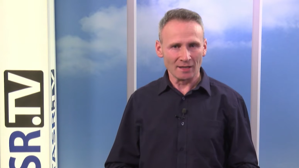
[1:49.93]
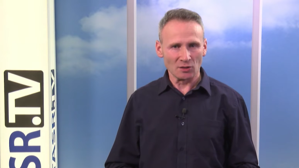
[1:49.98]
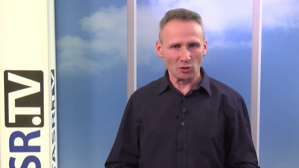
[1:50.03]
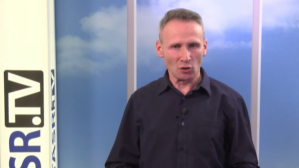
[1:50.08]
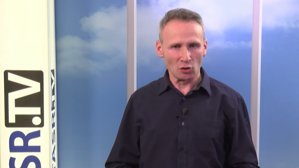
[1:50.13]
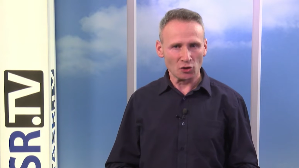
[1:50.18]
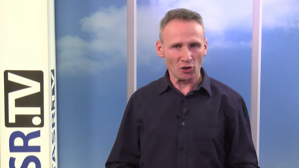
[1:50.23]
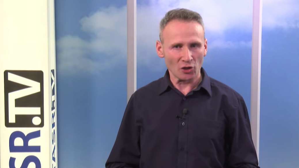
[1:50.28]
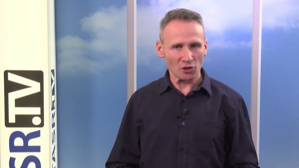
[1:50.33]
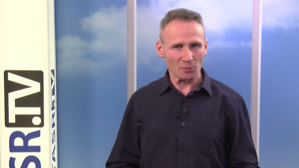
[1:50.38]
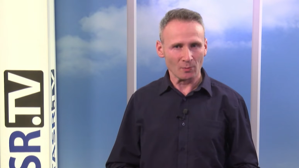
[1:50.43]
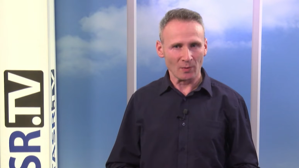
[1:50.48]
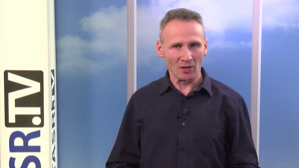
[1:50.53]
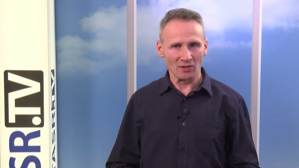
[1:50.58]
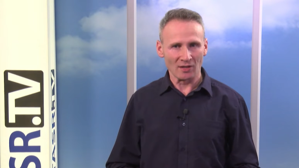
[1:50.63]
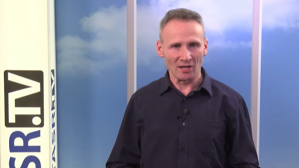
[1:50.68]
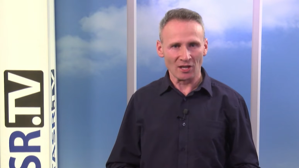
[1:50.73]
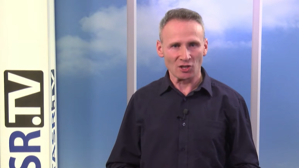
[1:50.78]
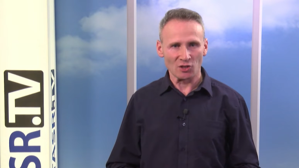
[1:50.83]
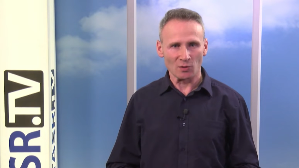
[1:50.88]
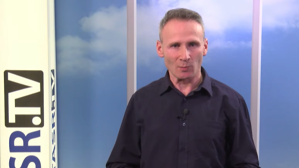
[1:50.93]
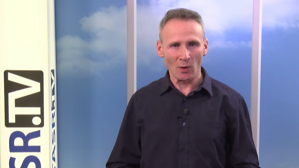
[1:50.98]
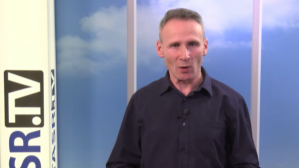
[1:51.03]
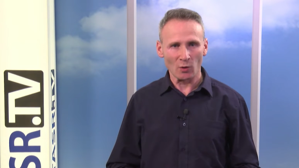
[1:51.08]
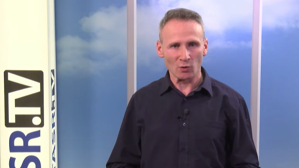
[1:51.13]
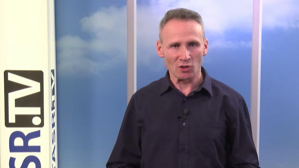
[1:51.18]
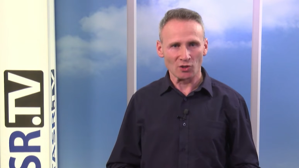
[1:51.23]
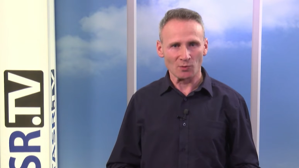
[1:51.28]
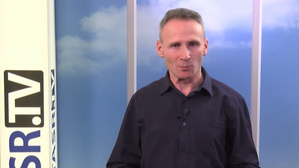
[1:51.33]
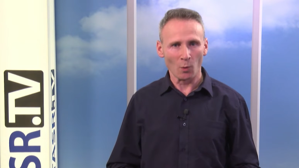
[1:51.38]
The judgment
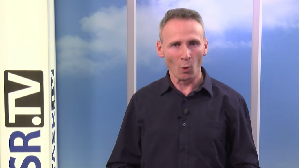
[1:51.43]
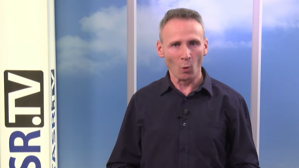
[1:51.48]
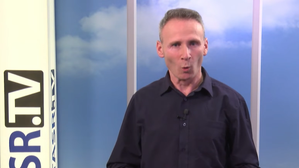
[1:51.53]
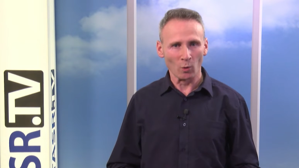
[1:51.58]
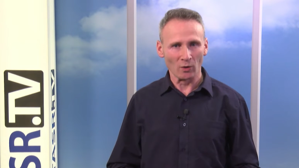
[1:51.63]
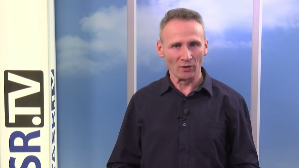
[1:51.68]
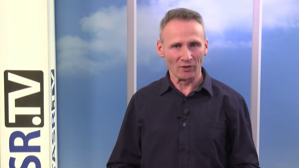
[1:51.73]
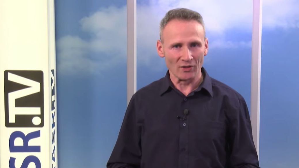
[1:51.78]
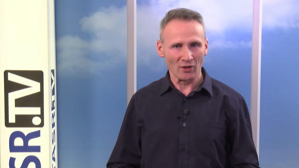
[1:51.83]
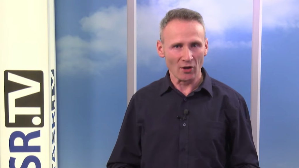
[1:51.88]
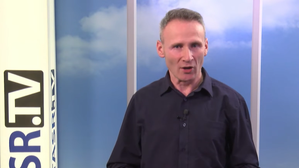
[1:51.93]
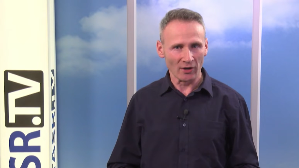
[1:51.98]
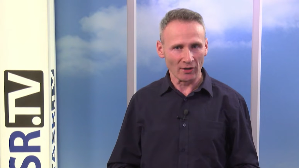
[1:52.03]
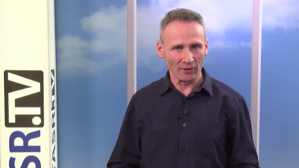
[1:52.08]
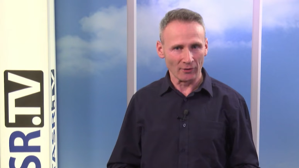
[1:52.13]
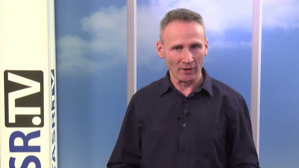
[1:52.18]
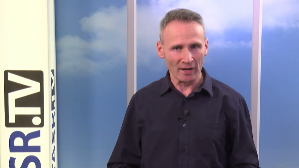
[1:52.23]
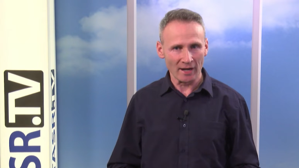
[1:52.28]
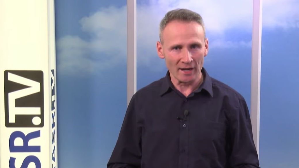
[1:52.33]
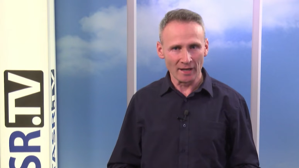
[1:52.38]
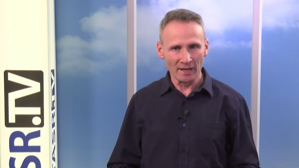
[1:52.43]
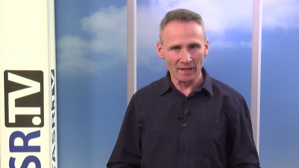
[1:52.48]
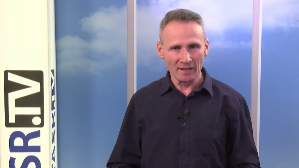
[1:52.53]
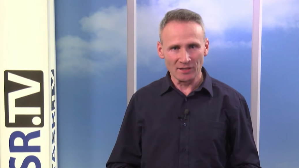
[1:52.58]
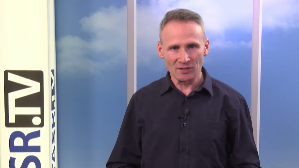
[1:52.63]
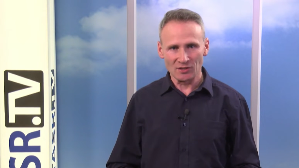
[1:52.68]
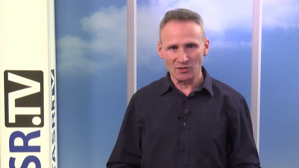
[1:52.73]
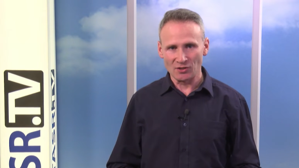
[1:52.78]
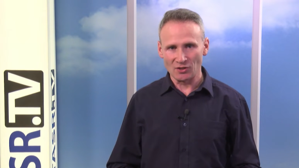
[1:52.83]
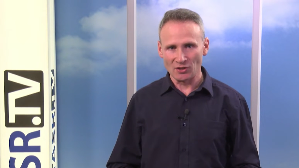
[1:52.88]
exposes Poland and Hungary,
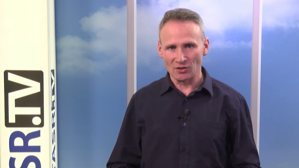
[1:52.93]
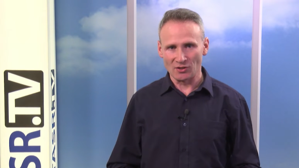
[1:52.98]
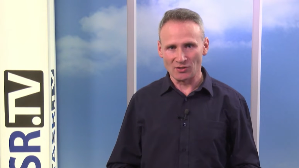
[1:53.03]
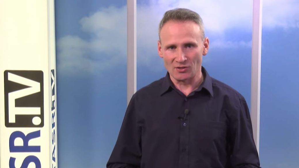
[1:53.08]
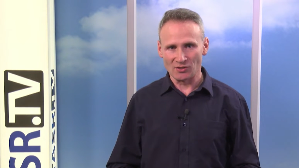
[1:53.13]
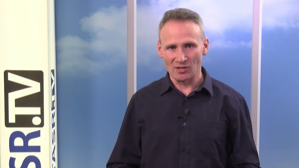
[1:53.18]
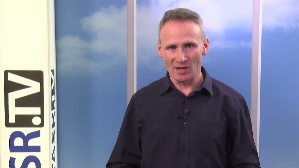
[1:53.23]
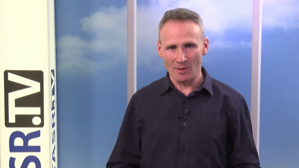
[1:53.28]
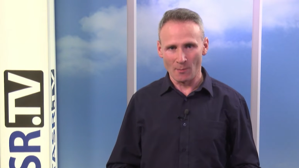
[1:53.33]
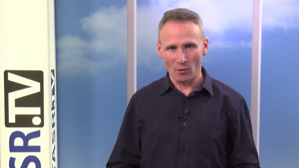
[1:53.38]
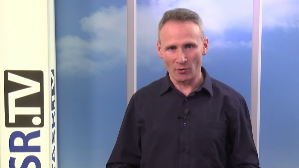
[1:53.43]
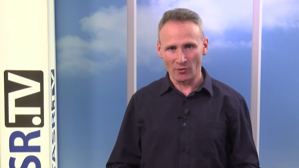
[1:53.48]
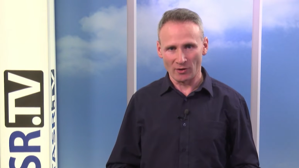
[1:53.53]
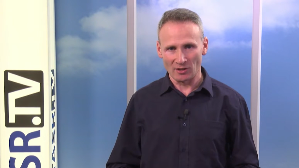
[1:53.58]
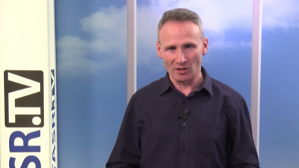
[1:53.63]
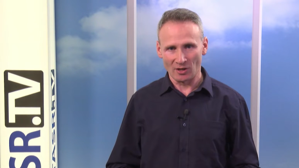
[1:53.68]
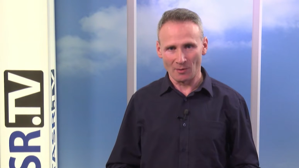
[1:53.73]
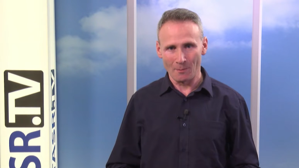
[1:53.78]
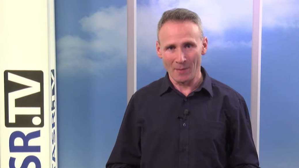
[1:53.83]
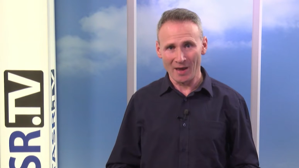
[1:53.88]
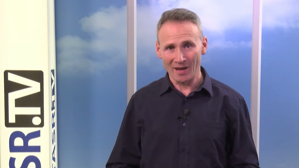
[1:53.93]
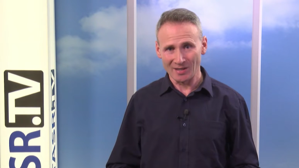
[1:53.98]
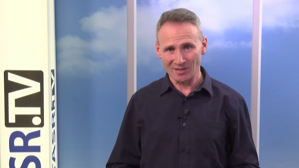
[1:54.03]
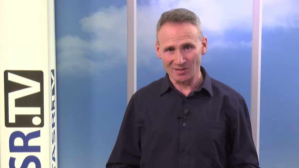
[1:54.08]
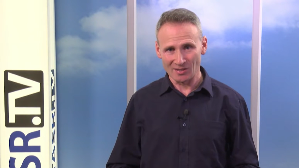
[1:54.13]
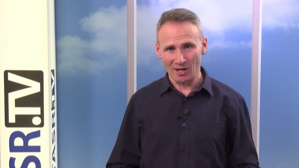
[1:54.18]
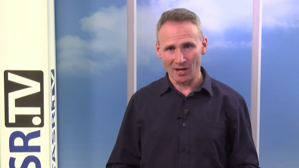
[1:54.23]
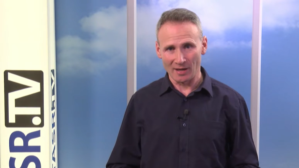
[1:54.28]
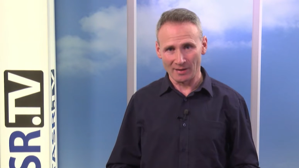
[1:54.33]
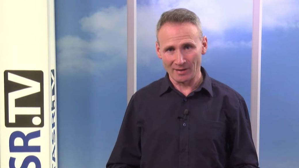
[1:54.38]
seen as democratic
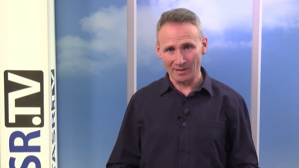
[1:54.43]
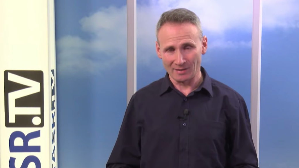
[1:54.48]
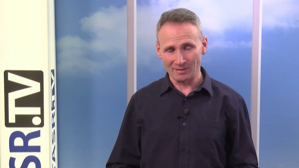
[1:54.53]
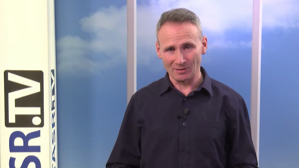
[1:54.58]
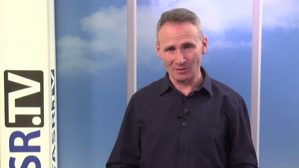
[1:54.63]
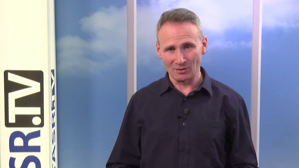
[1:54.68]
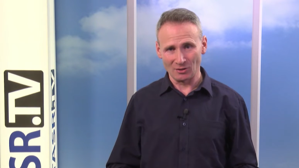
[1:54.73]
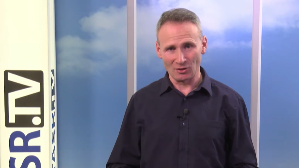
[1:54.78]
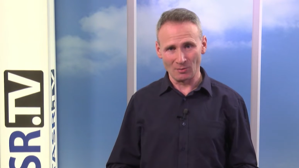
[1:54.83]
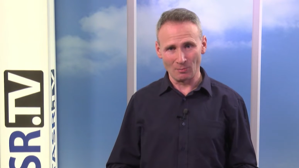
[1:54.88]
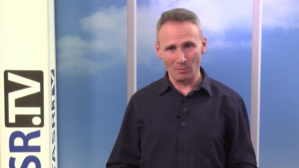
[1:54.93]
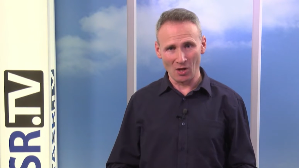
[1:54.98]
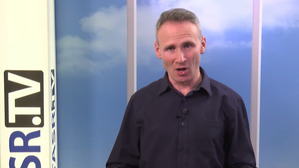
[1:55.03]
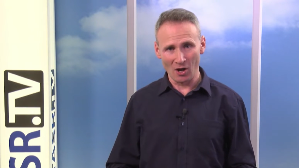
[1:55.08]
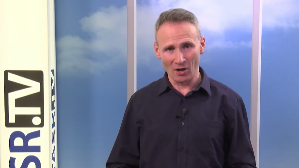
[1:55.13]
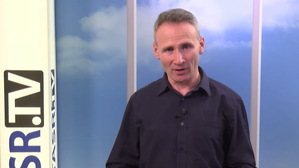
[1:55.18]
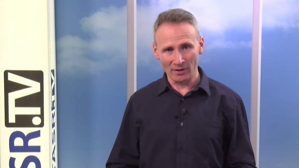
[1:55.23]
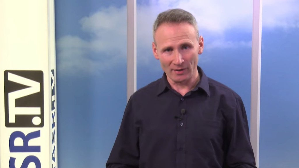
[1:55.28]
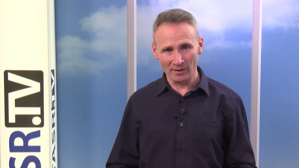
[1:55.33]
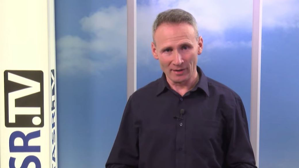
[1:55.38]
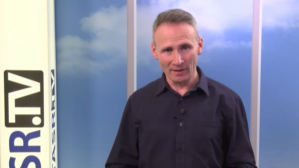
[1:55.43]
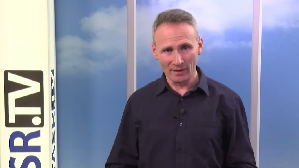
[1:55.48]
backsliders in the bloc,